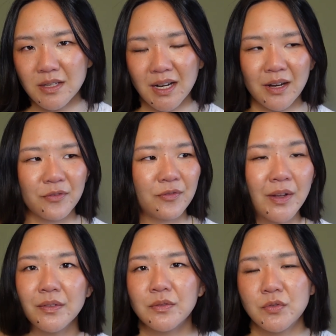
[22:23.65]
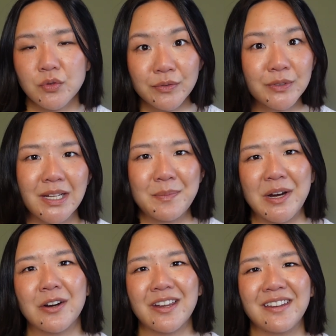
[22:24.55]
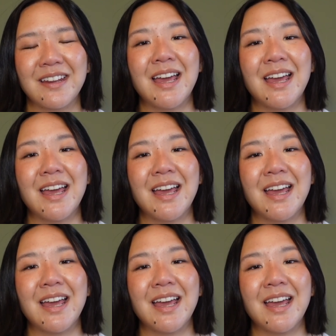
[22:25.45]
And I felt truly American.